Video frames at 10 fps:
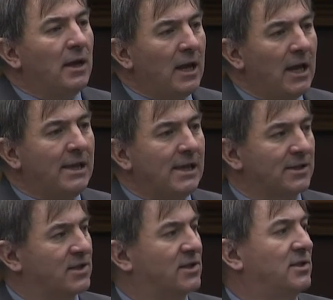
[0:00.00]

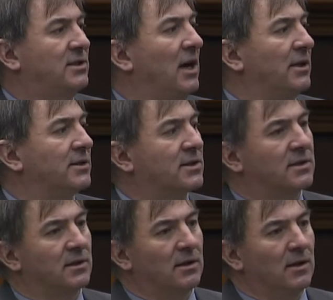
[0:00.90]
idiot stunts